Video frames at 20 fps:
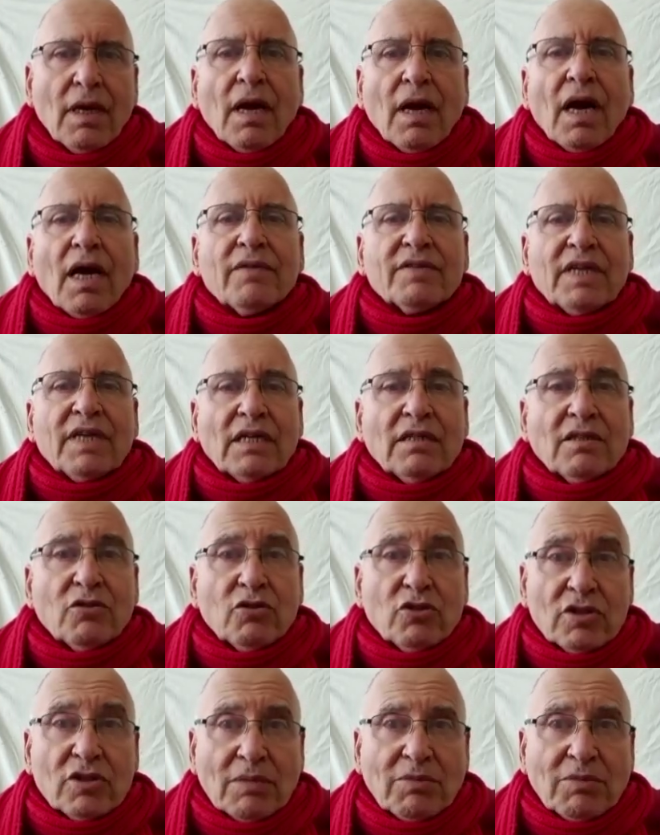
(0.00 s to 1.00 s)
I have an artist
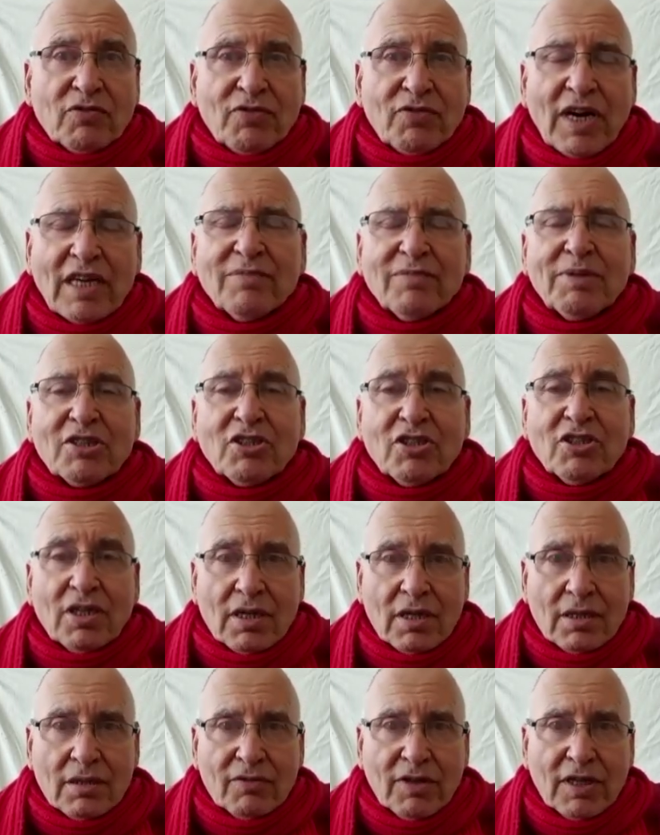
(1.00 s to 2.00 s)
whose name is Fatma
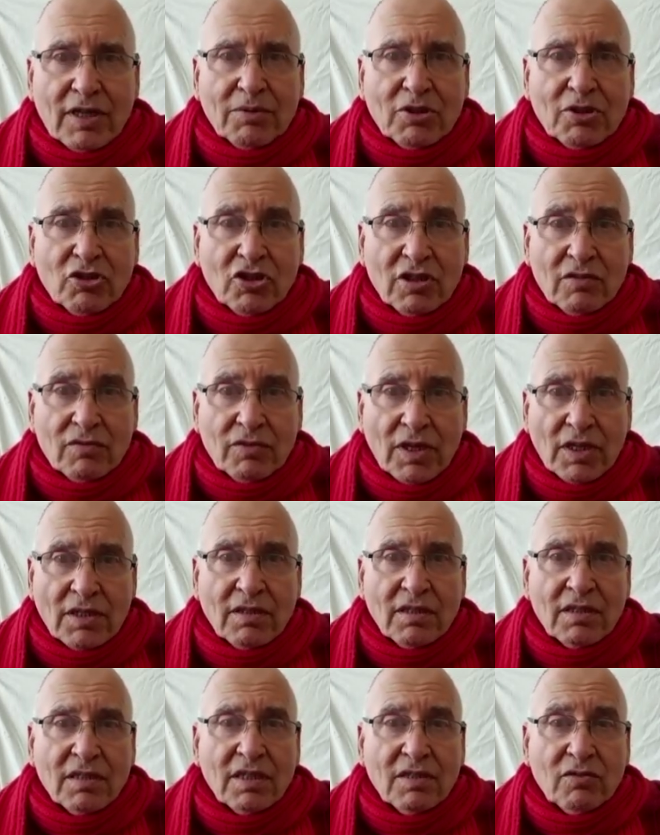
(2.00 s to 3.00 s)
Shanan. Fatma, she's very
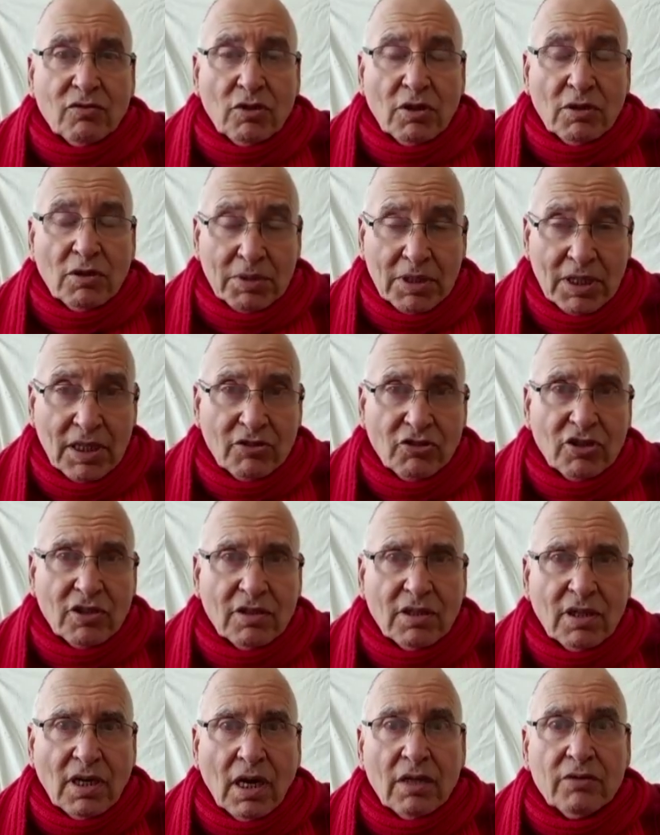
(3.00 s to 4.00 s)
successful in Berlin. She has
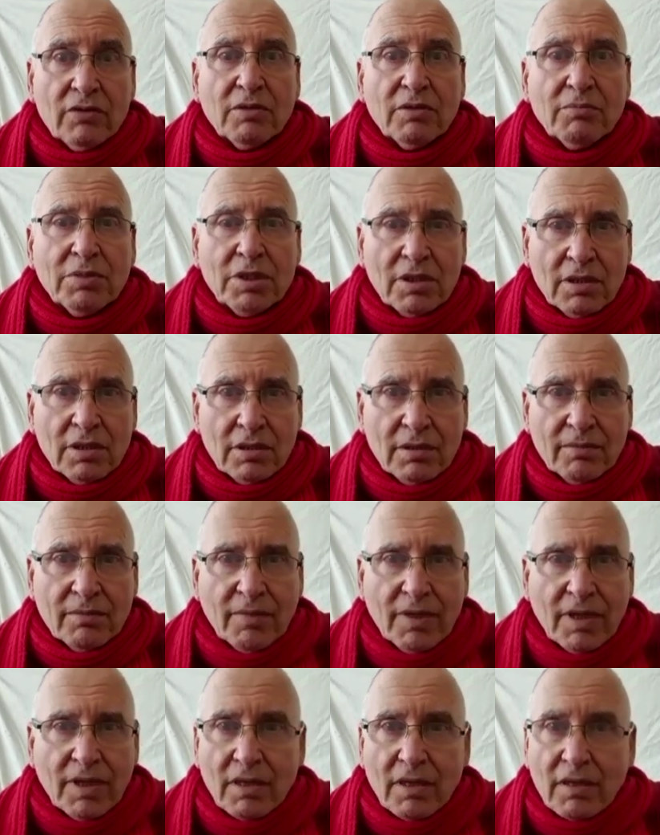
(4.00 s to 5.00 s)
a gallery in Berlin.
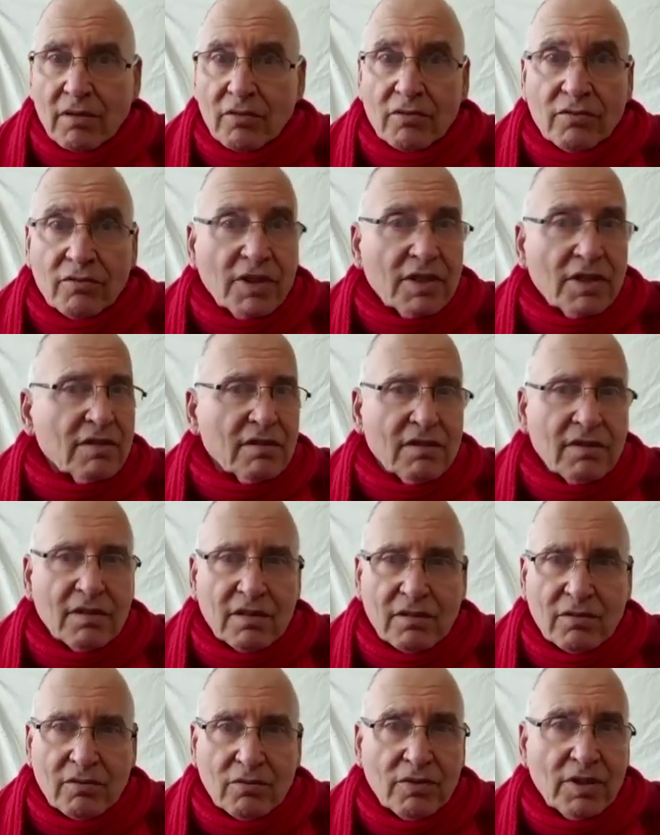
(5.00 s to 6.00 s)
Very
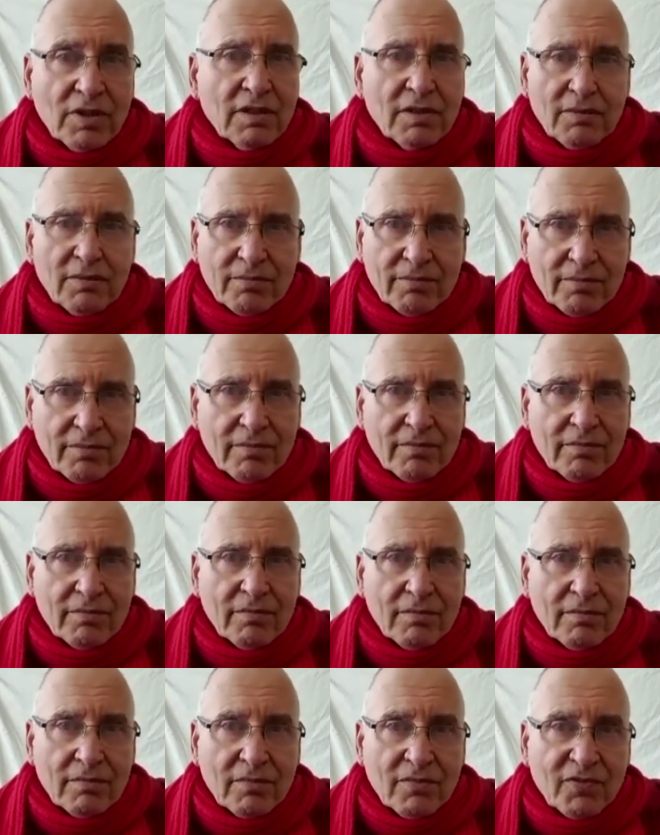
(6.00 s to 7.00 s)
successful, very.
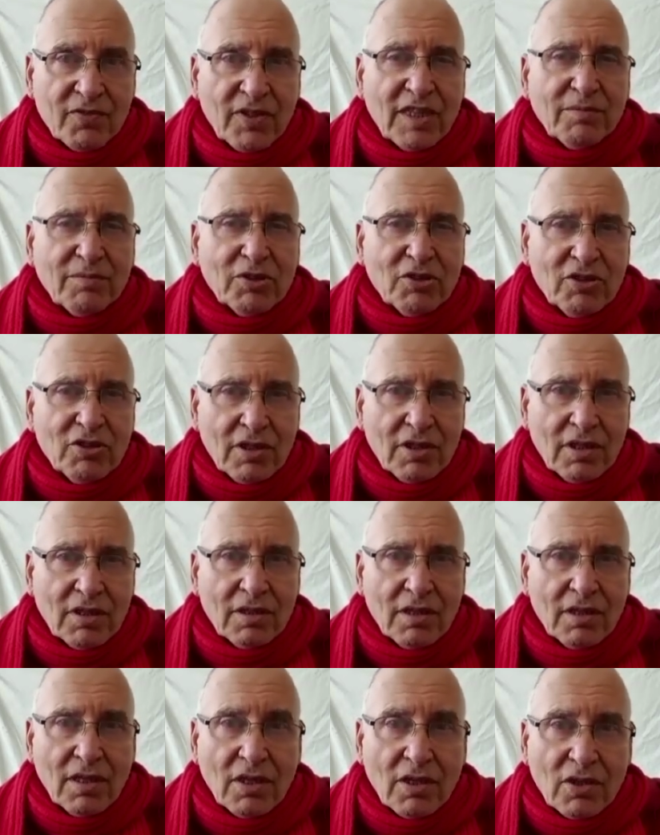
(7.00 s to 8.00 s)
Fatma Shanan.
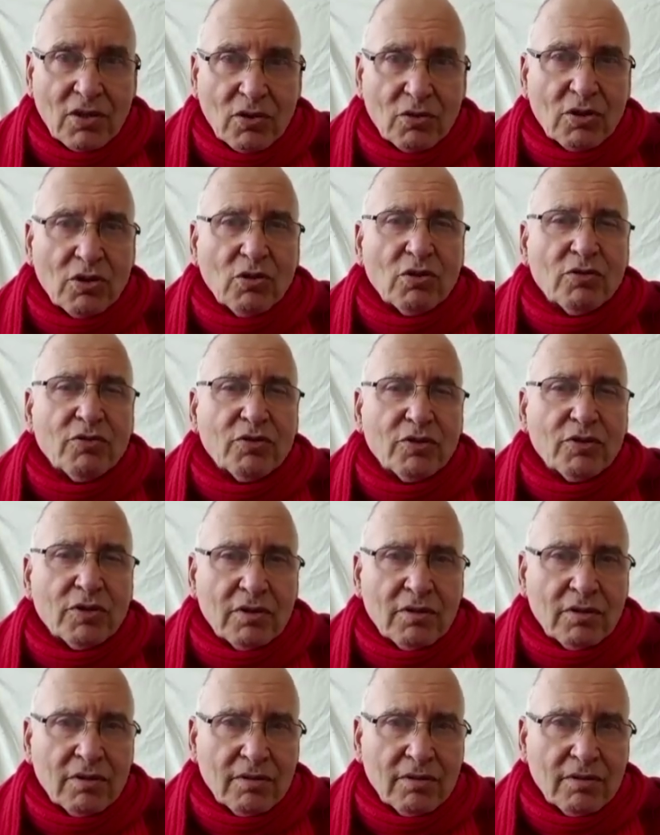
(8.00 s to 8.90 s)
You can look for it.